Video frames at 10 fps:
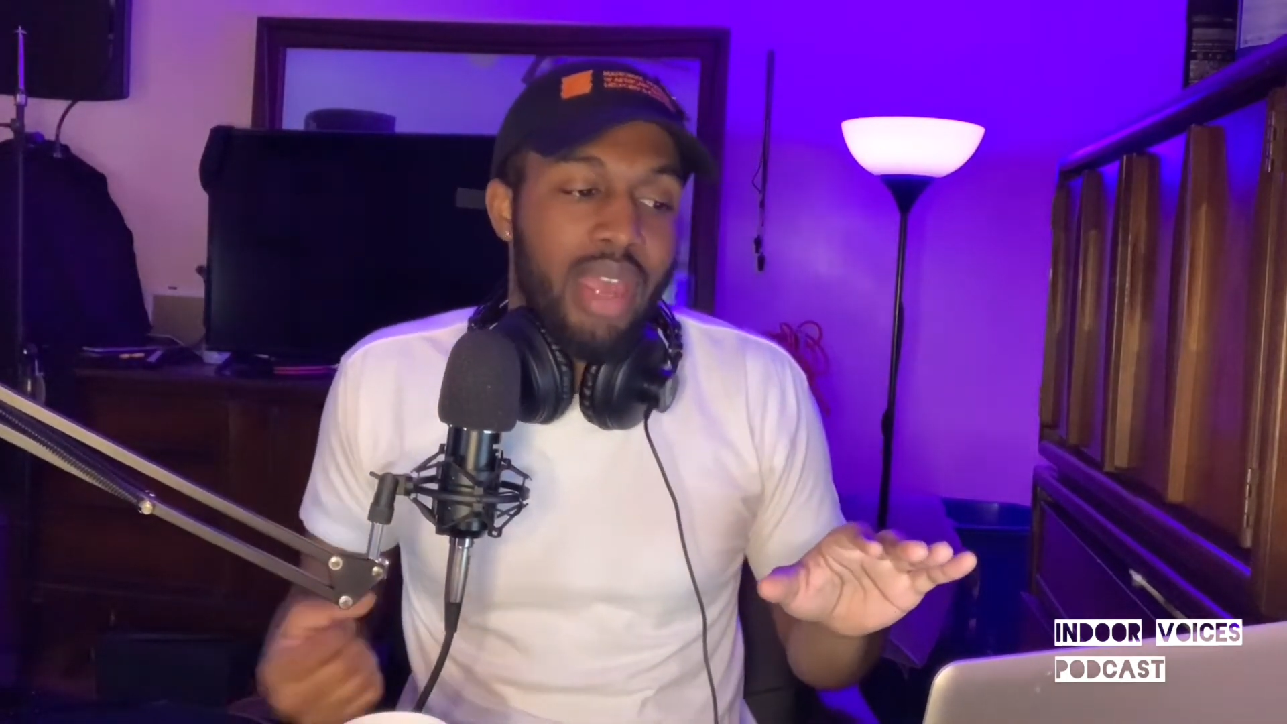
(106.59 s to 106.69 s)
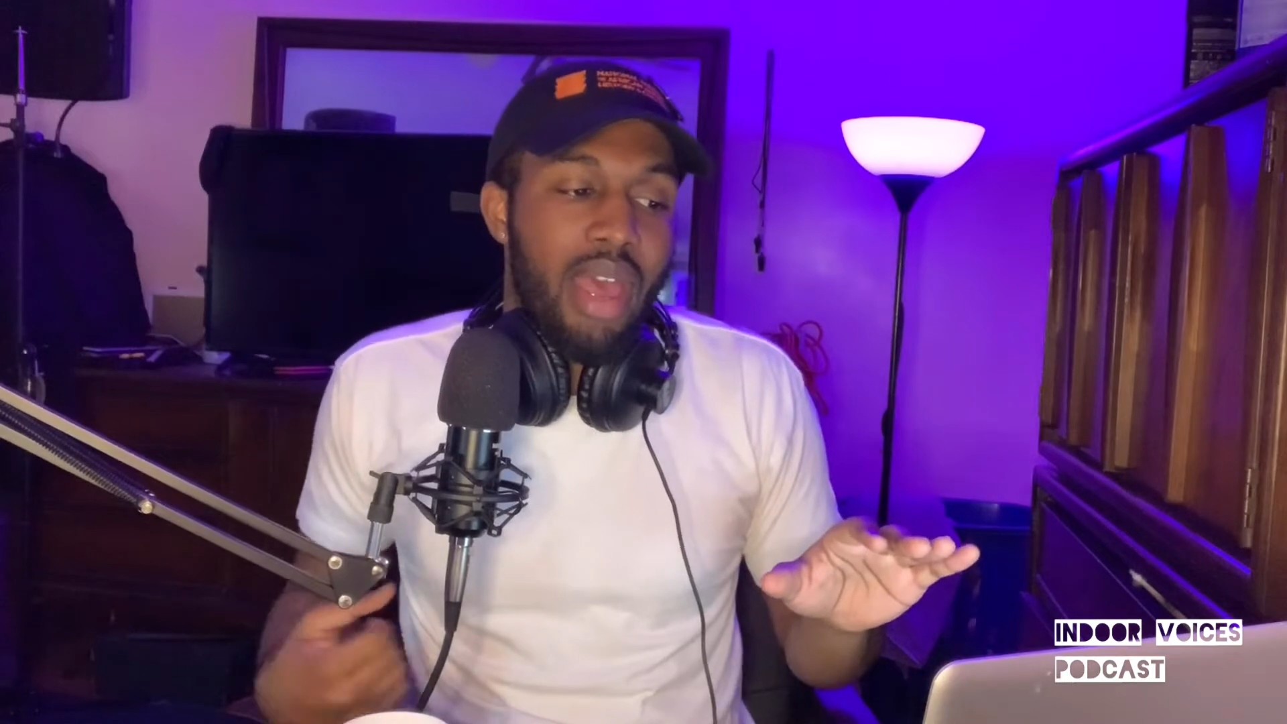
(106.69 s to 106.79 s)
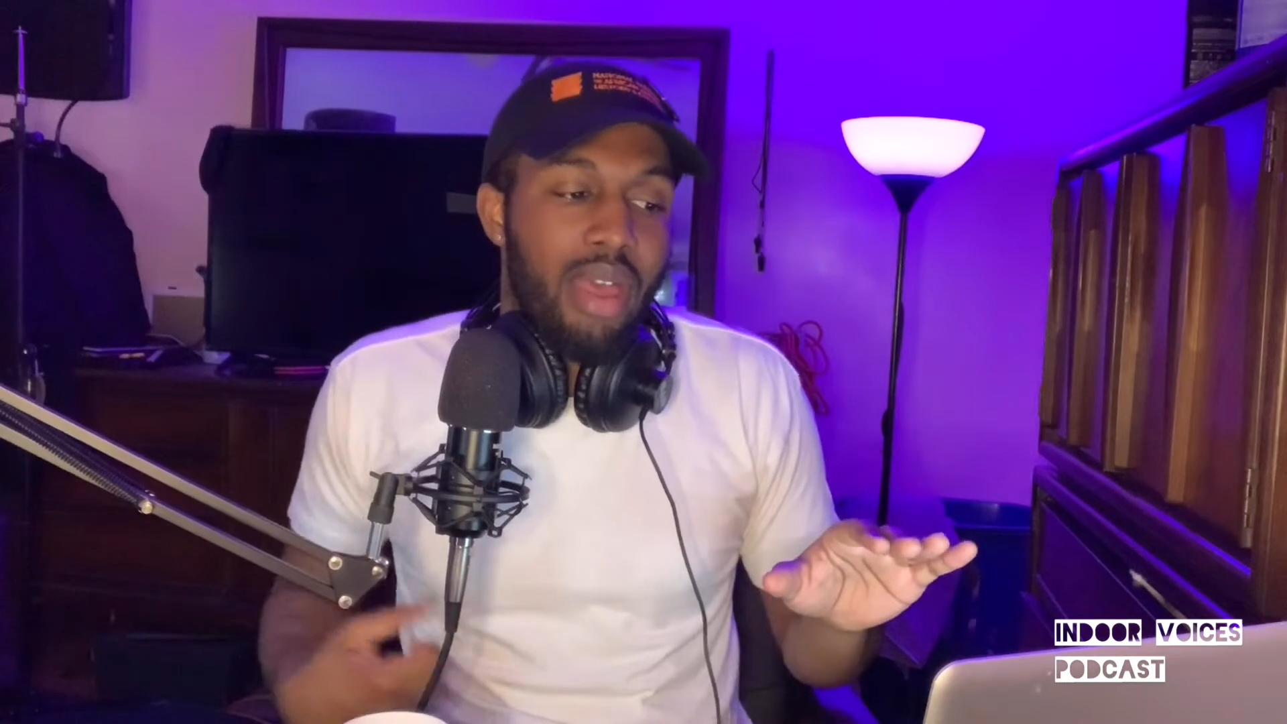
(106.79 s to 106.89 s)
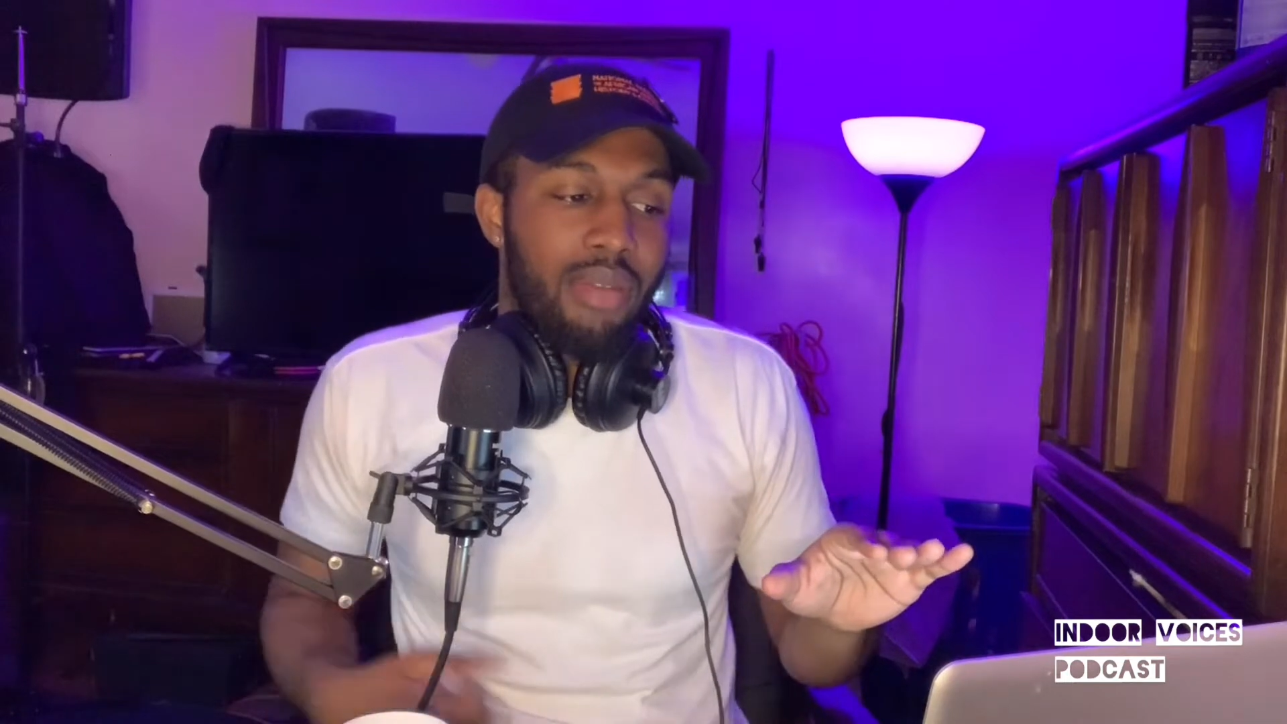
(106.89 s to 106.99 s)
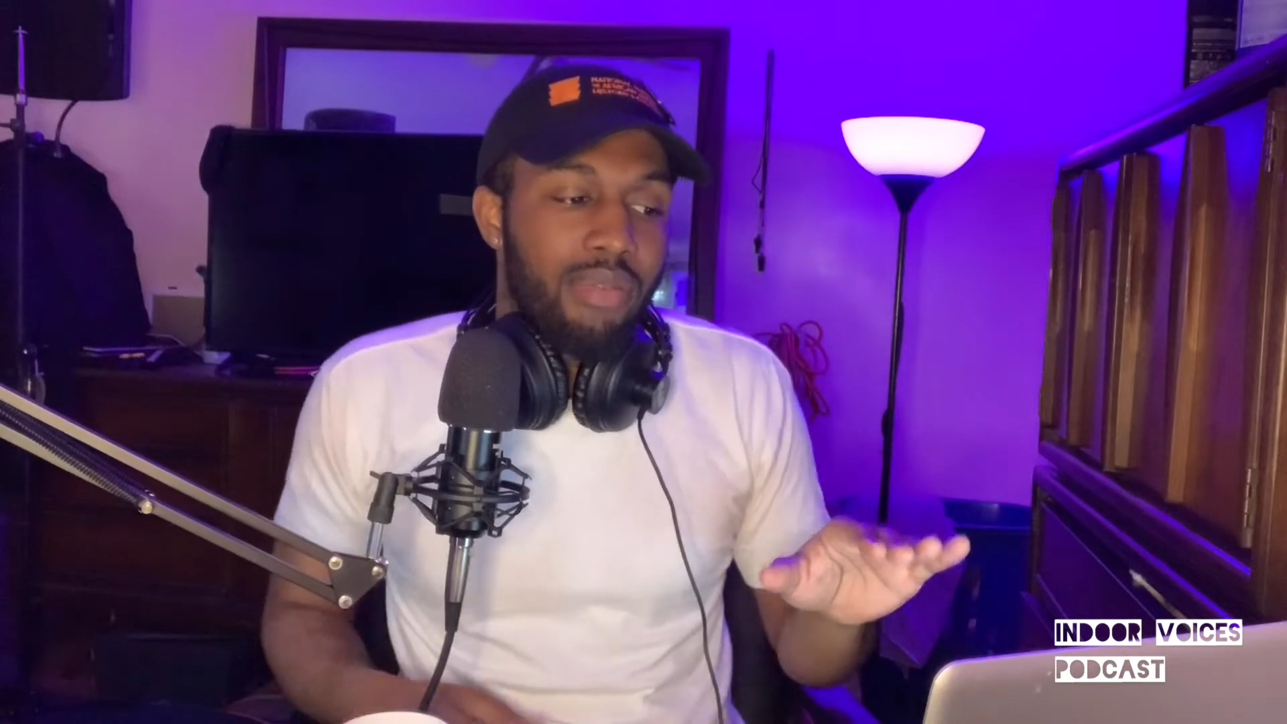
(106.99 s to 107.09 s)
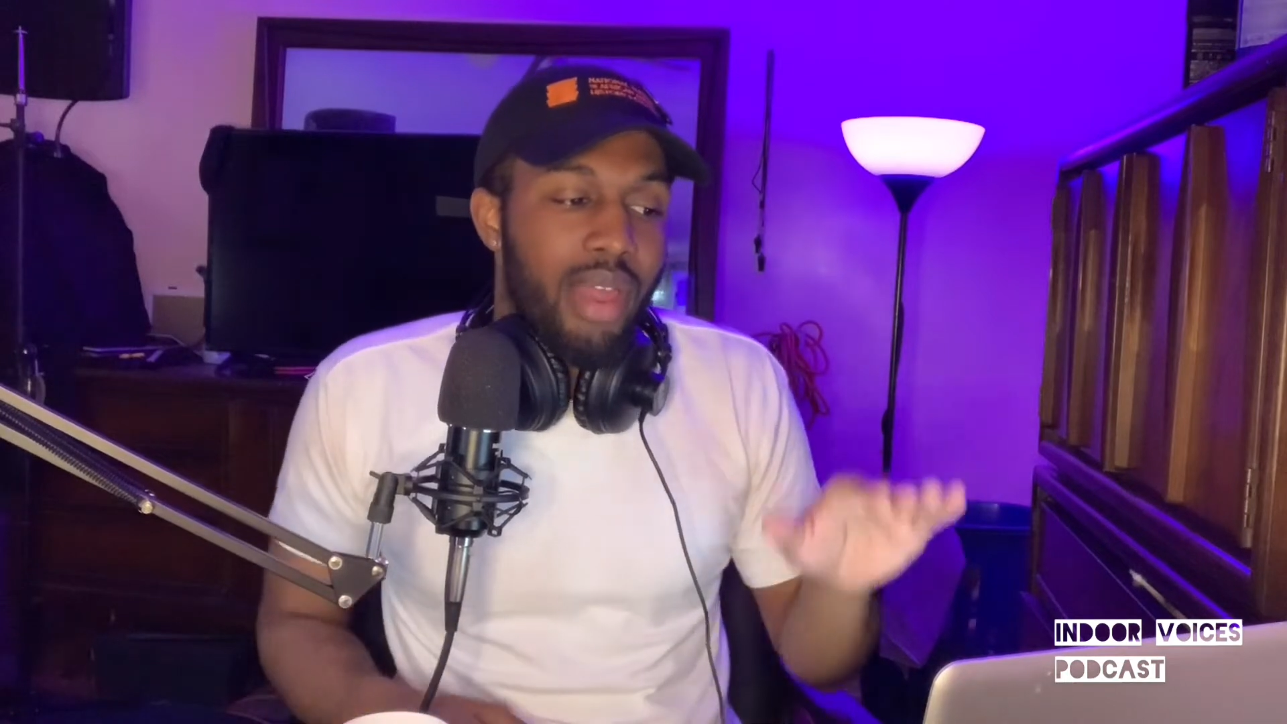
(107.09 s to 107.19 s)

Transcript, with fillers: have